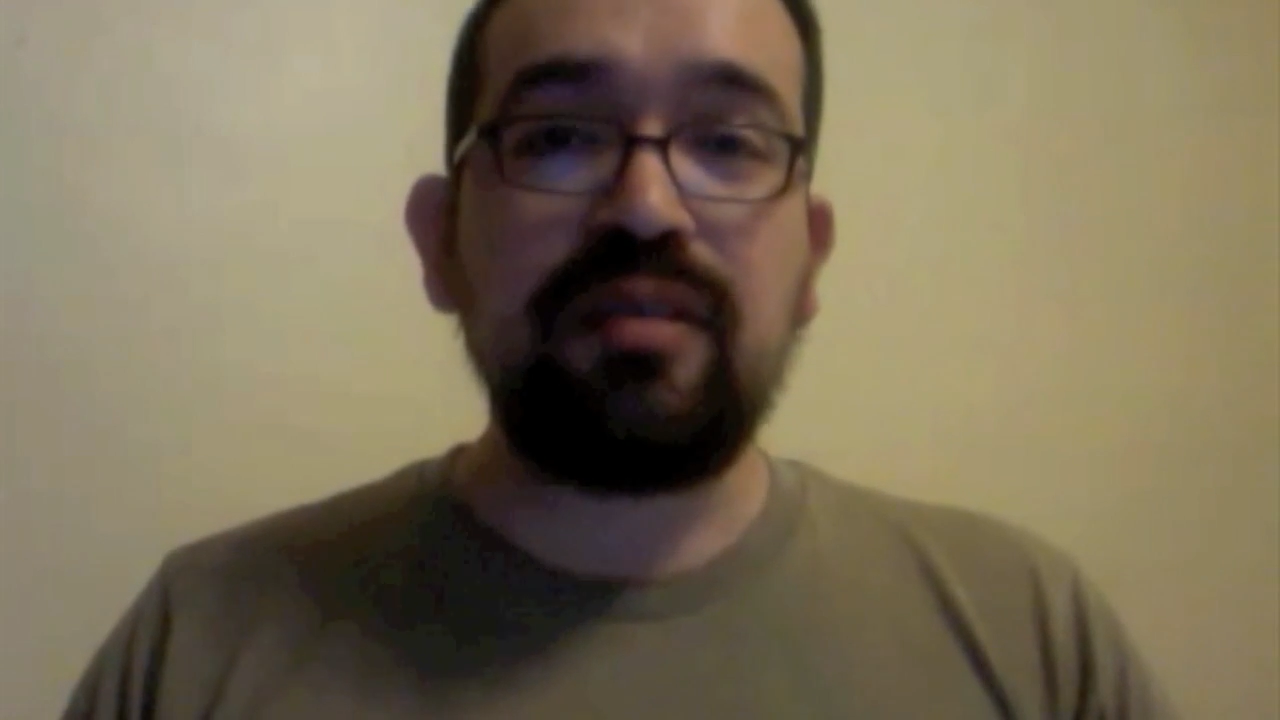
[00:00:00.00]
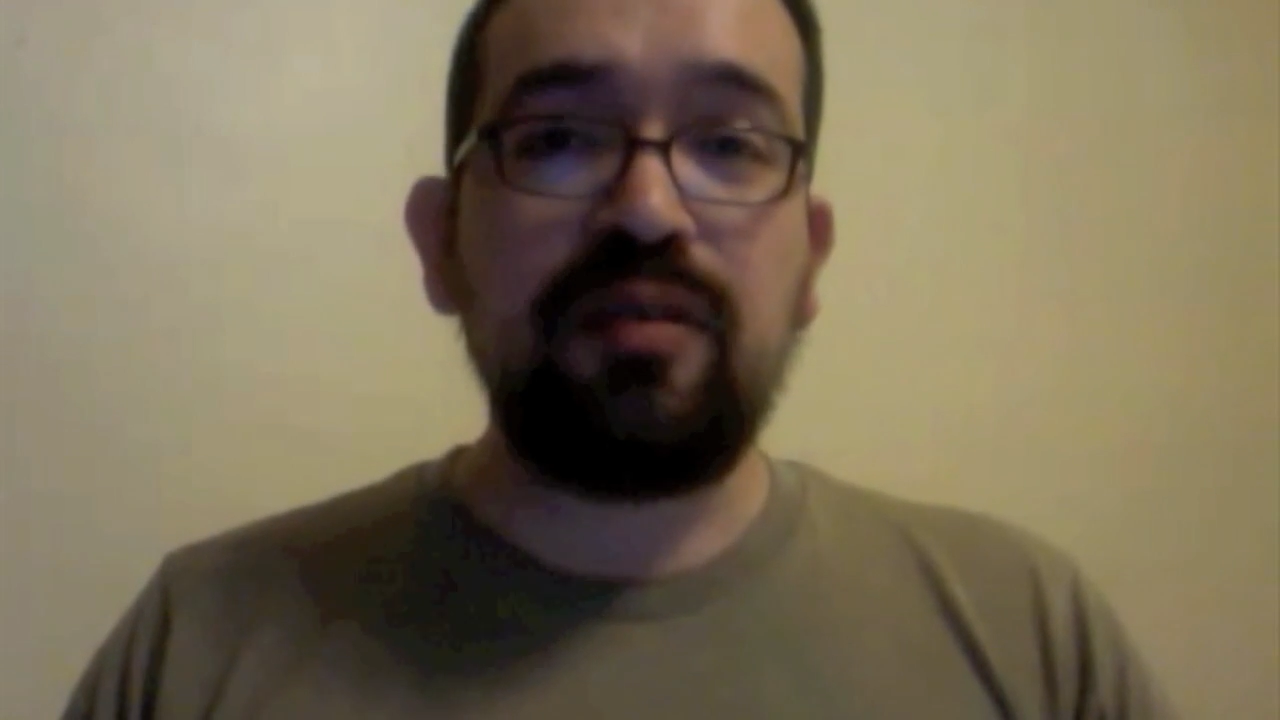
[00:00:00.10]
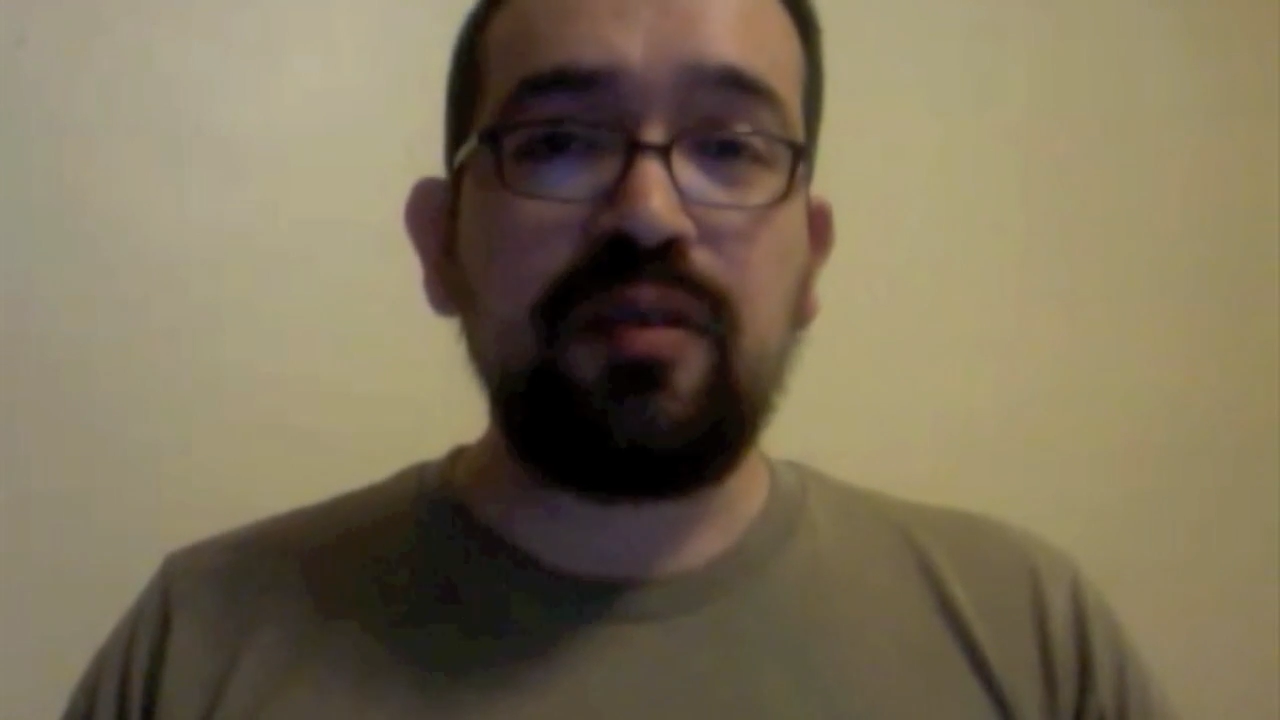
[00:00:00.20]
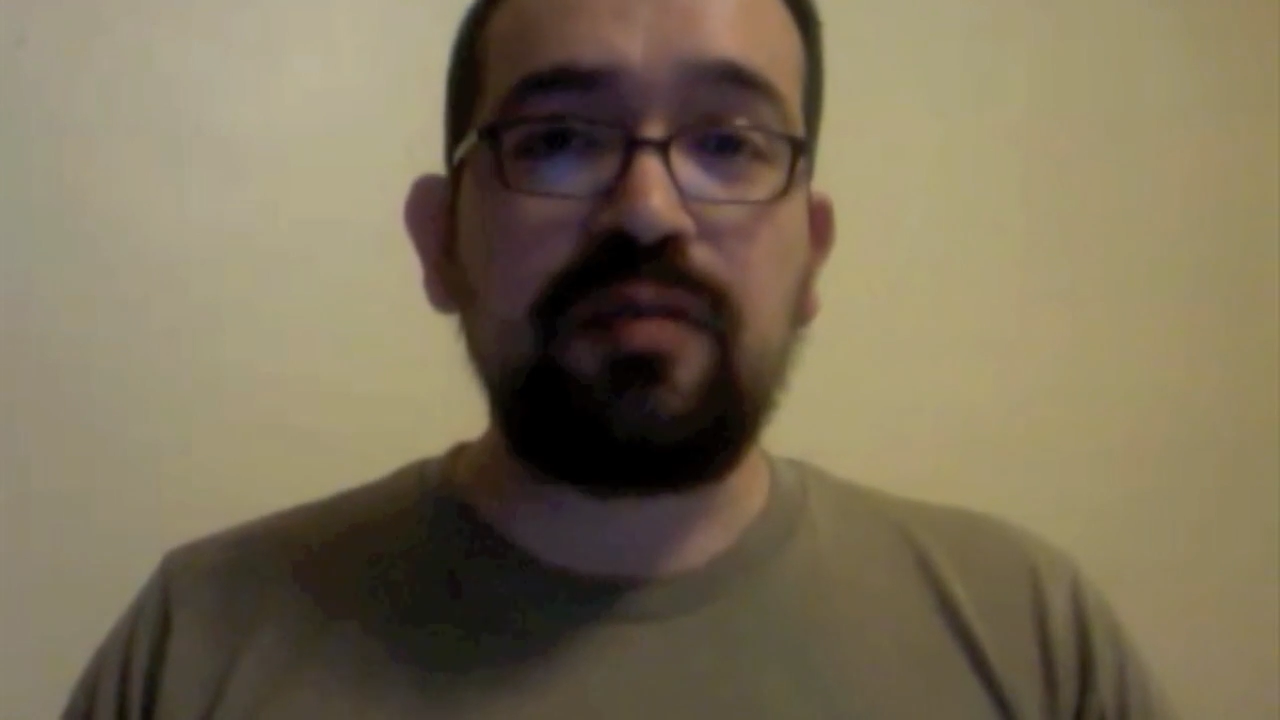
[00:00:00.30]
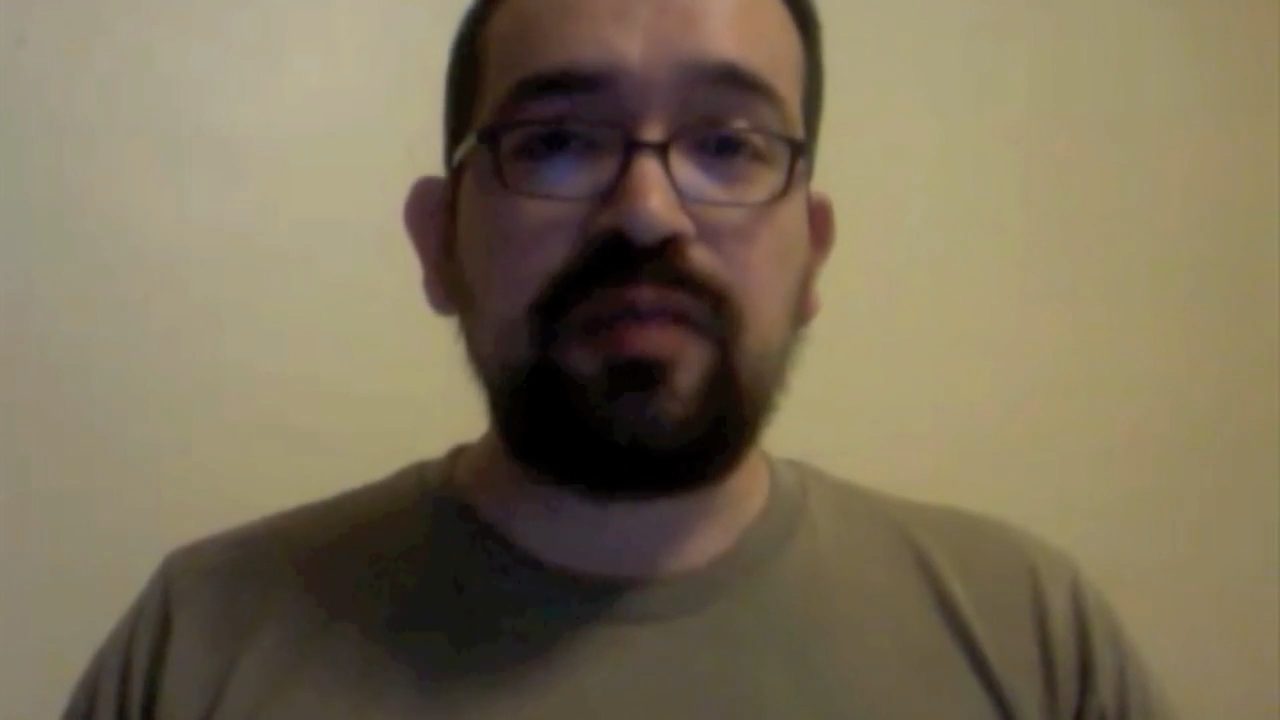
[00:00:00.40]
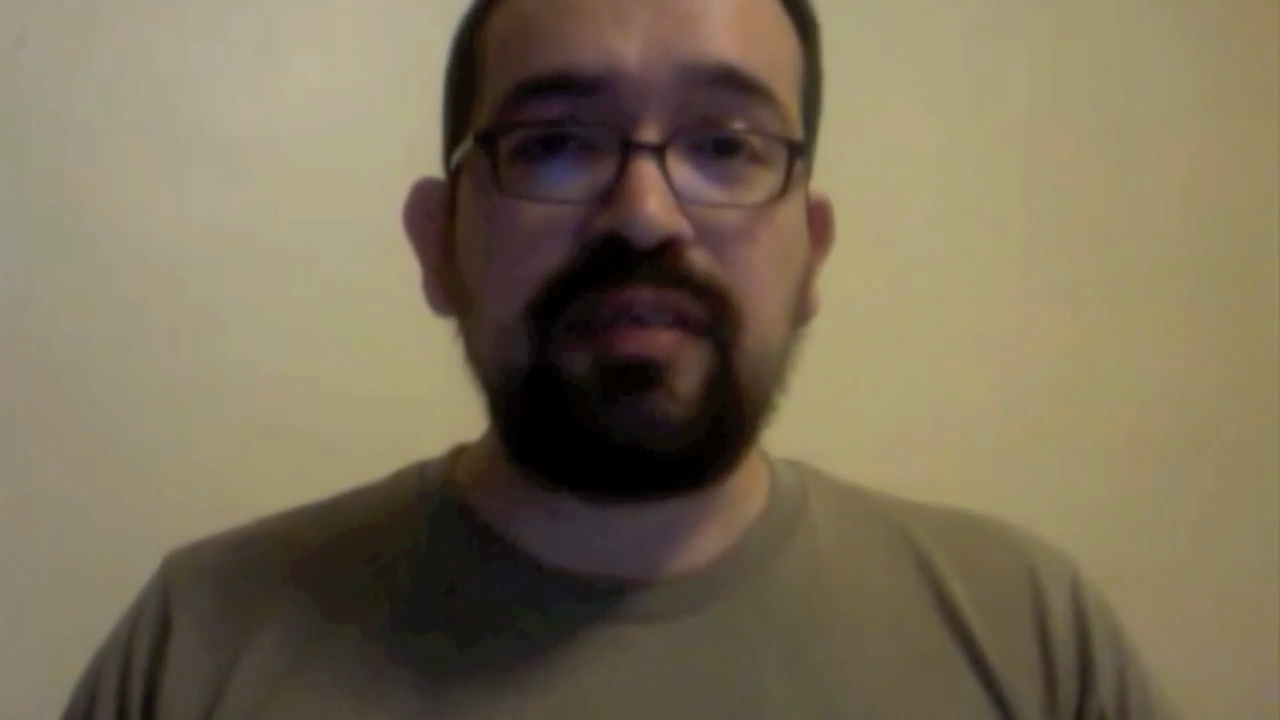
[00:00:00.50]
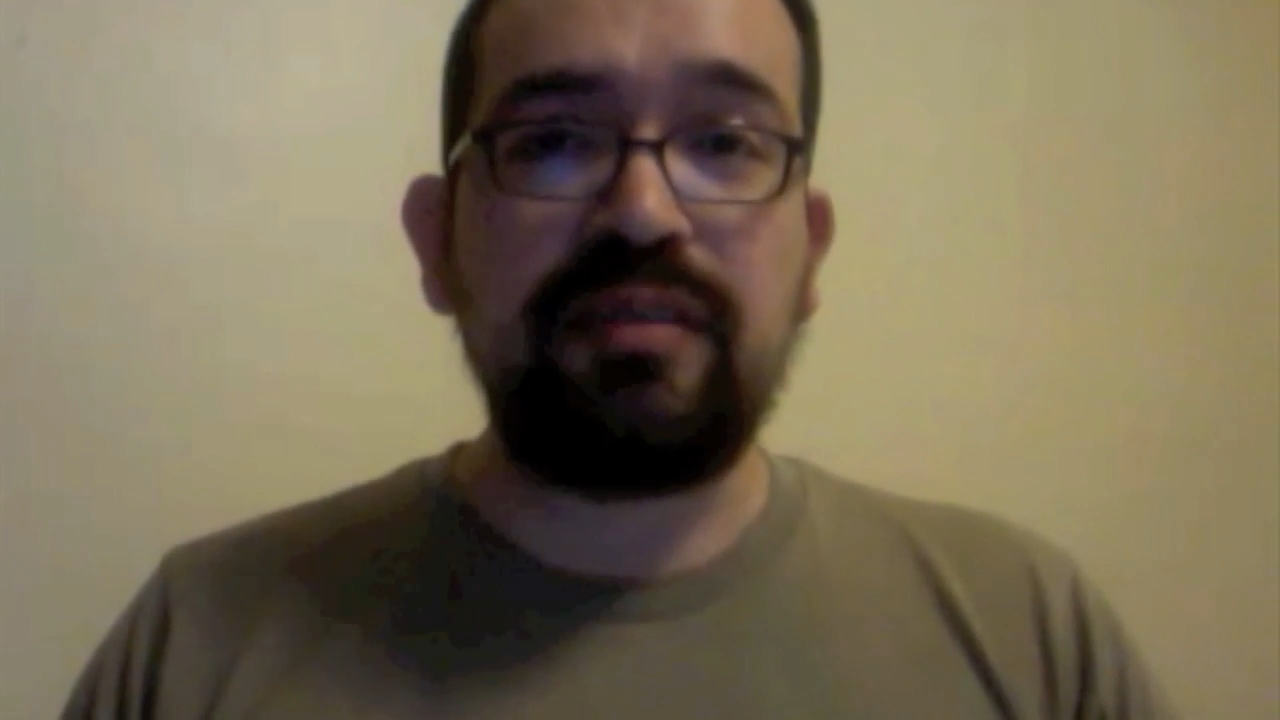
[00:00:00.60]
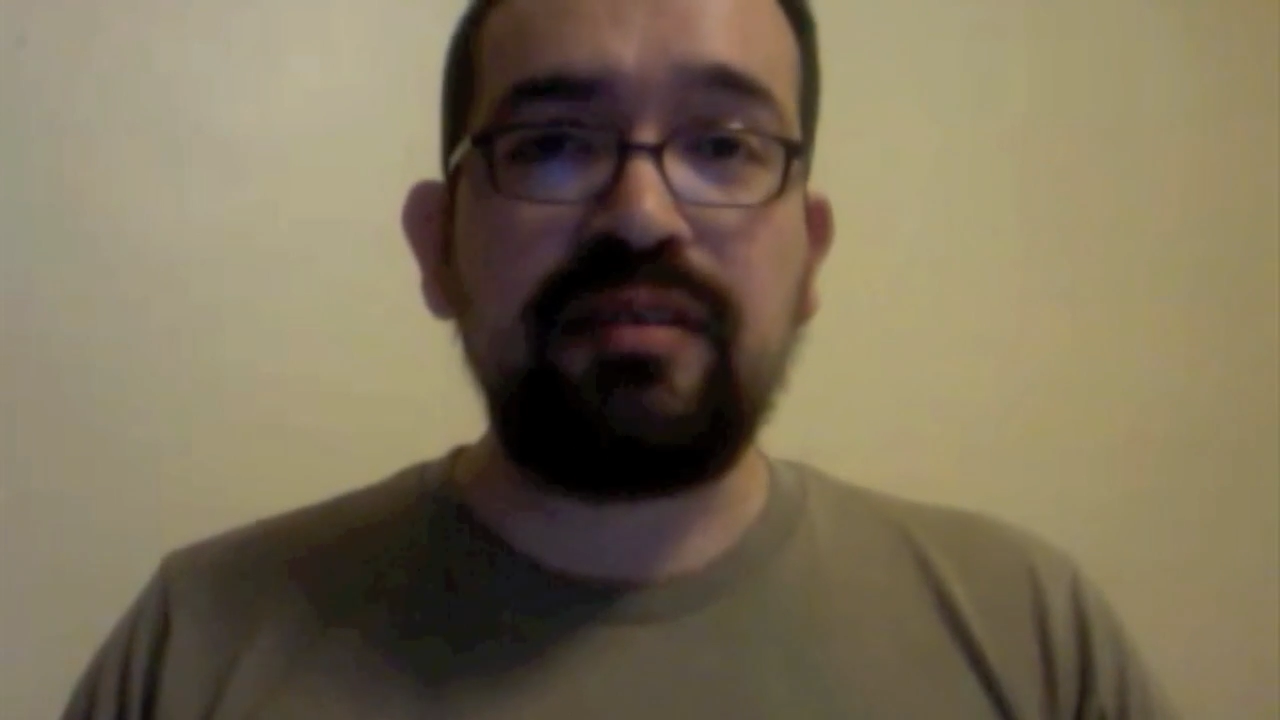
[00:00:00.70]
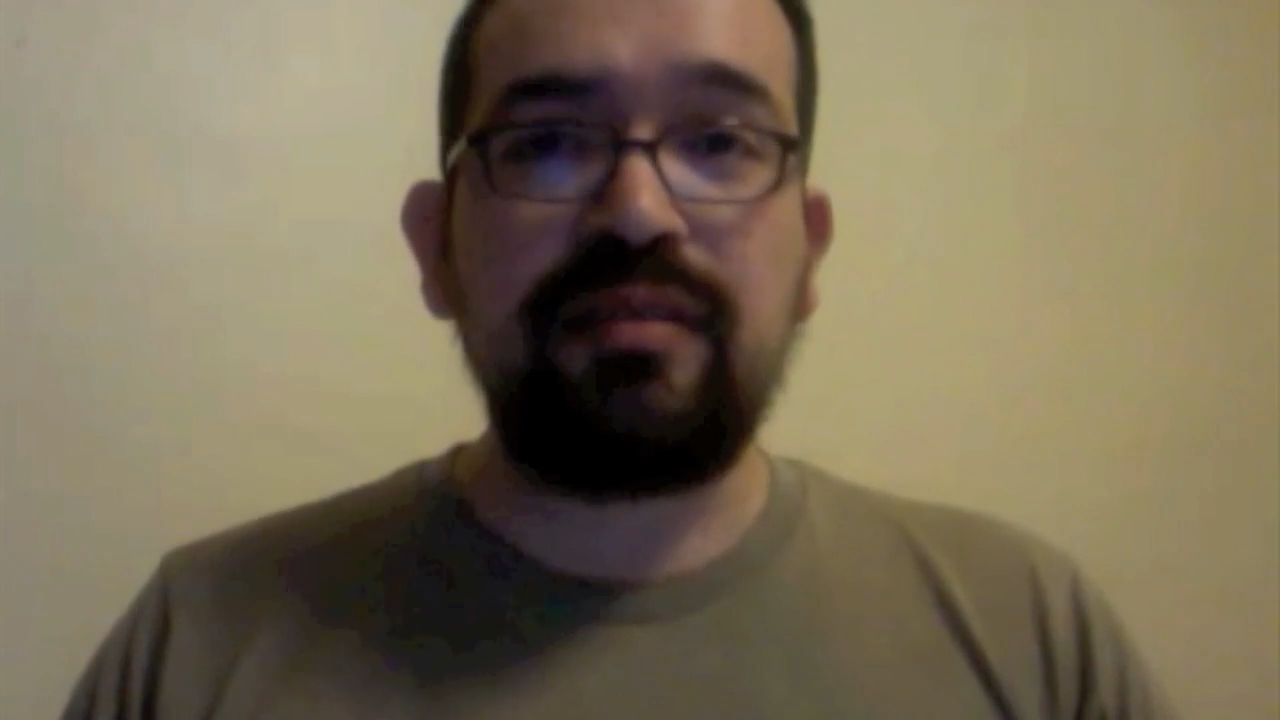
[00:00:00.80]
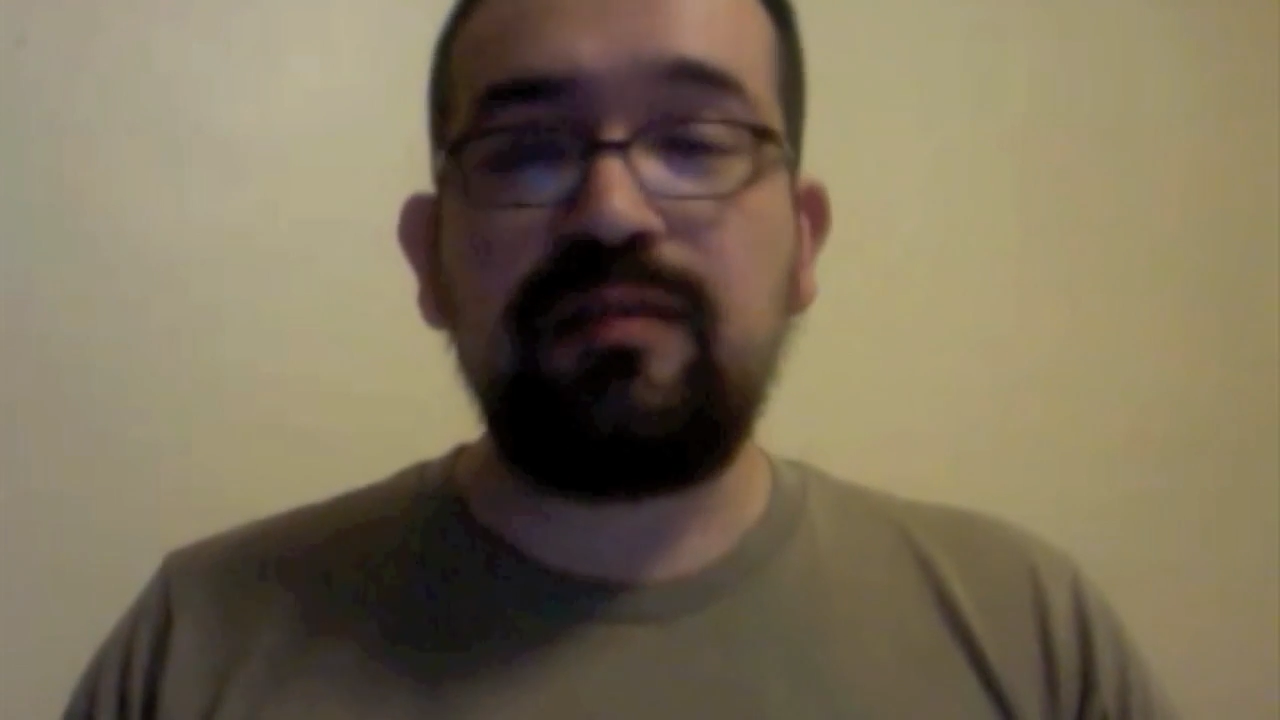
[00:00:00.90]
as loyal
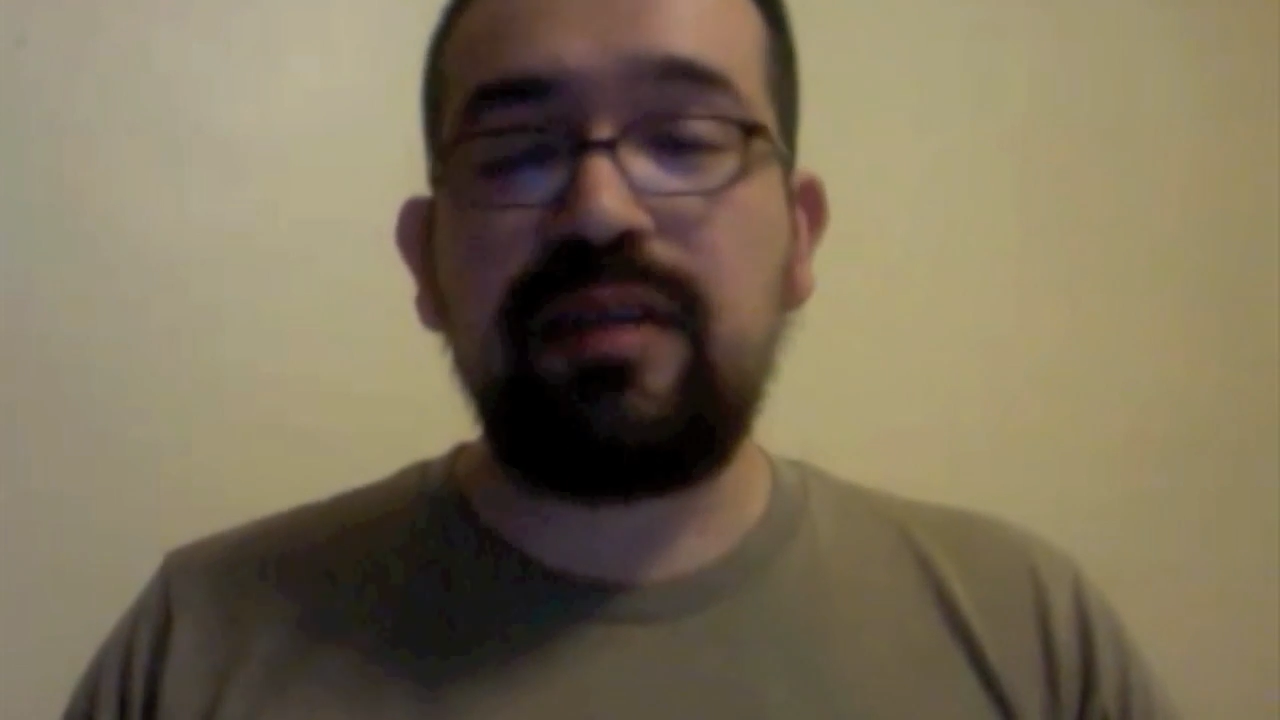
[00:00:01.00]
readers